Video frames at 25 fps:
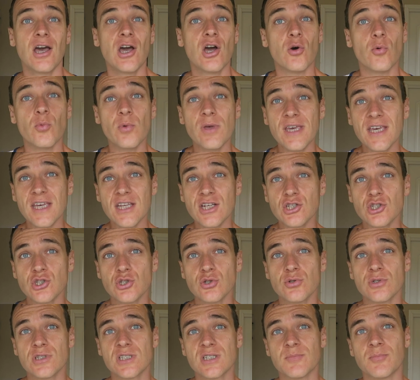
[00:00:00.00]
We can
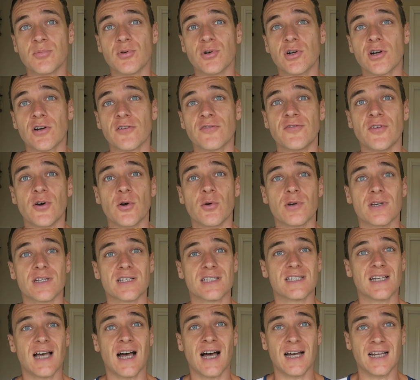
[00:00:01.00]
choose to put our
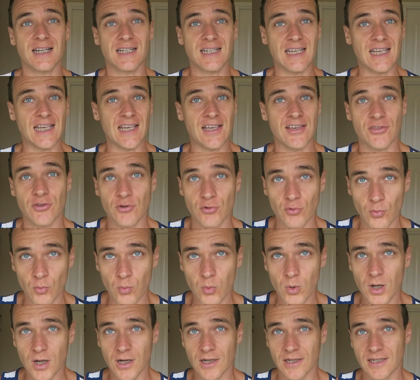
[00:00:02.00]
focus on either
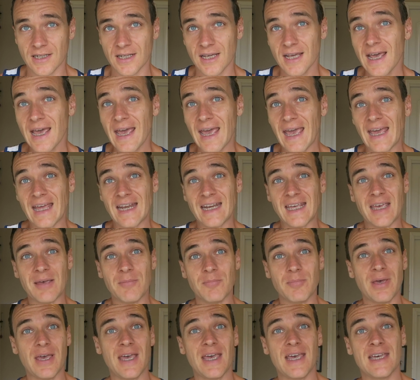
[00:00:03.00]
one, and
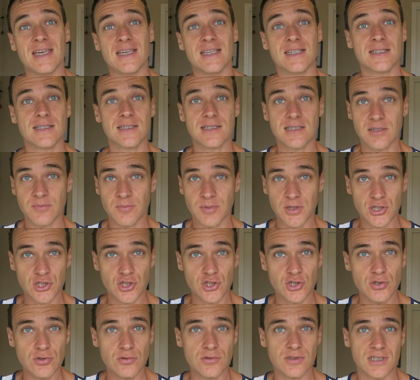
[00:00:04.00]
it pays to be
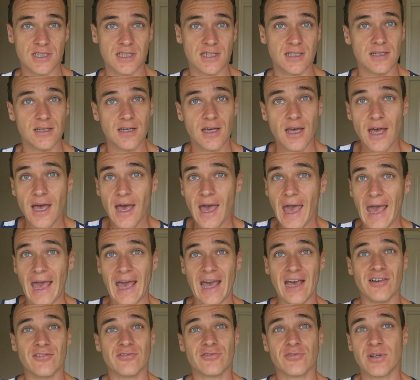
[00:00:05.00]
choosy.
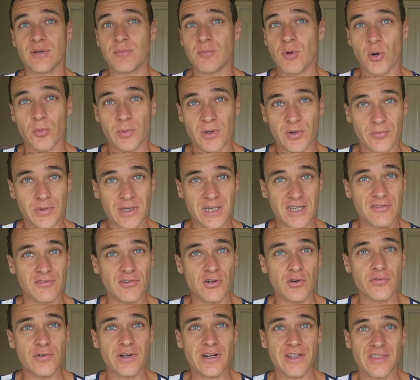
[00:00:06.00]
Every moment we give
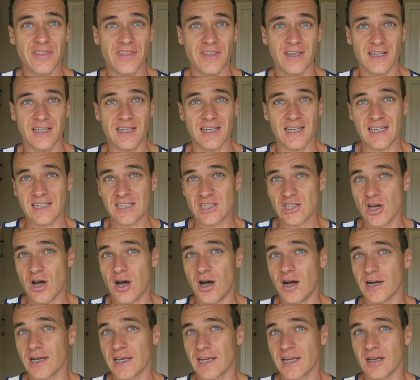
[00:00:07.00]
over to thinking and
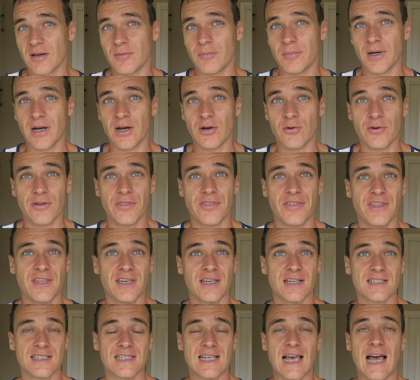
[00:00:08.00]
talking about
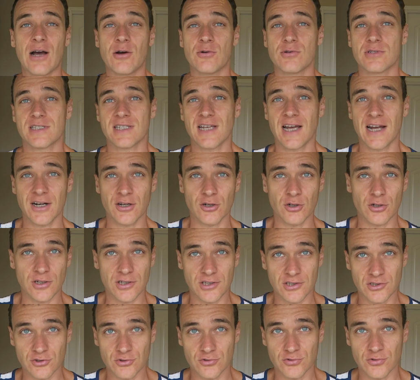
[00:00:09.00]
things outside our
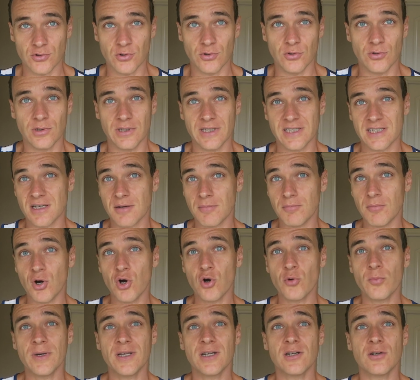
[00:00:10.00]
control is a
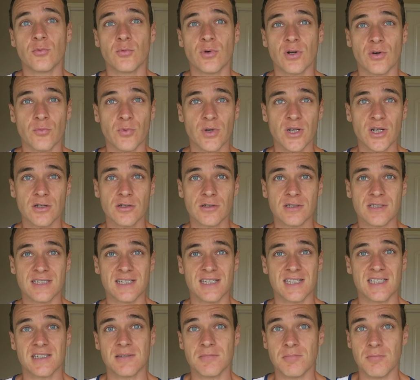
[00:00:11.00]
moment when we're
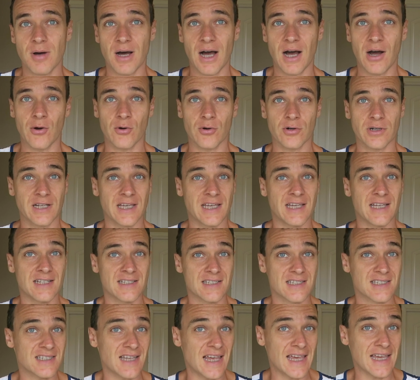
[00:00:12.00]
disempowered and
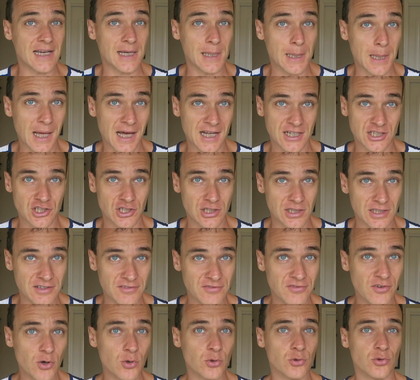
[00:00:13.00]
psychologically
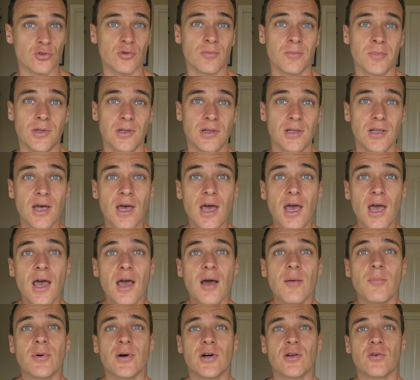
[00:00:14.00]
vulnerable.
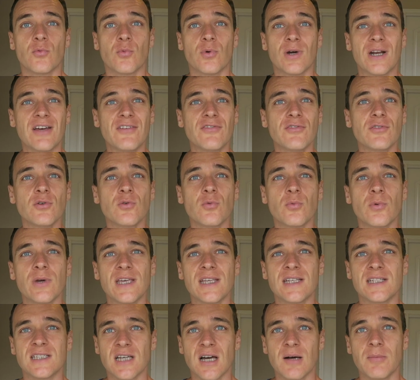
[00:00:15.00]
But whenever
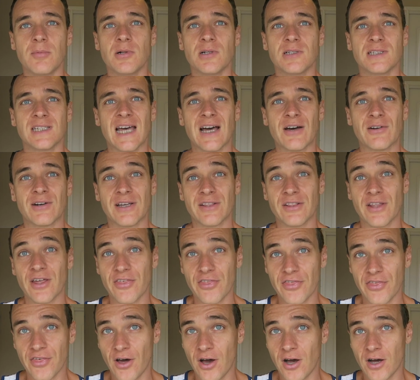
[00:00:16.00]
we double down on the
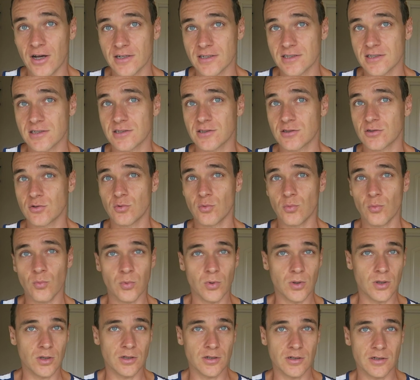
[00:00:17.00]
thoughts,
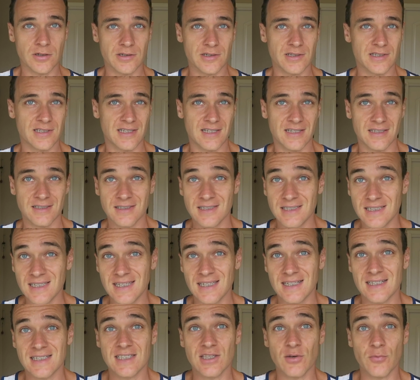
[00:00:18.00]
words, and
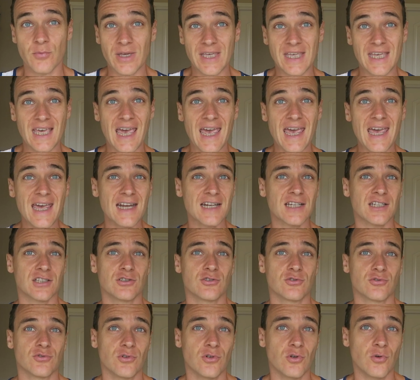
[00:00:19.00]
deeds that we can
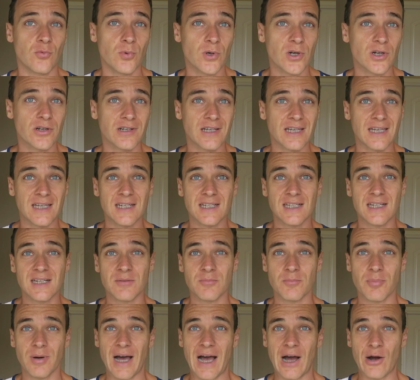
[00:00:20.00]
control, we're in an
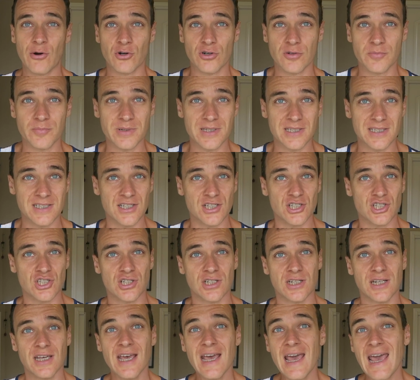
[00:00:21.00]
empowered
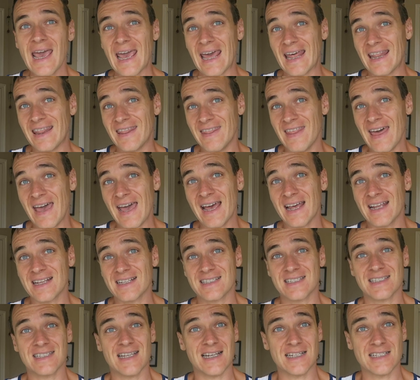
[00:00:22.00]
position, and that
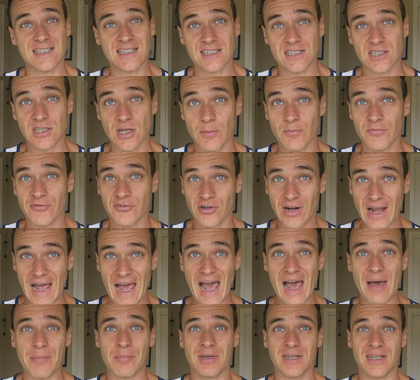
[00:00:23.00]
sets us up for
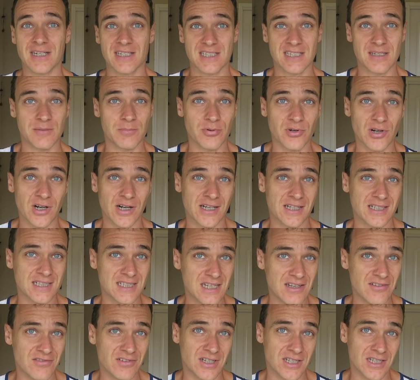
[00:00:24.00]
happiness and
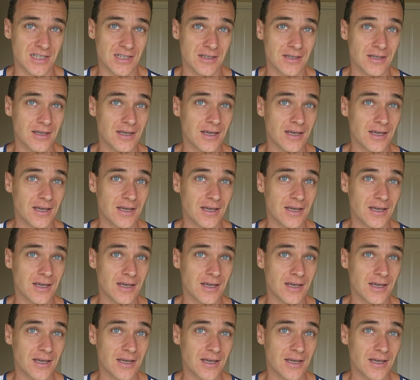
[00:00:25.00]
productivity.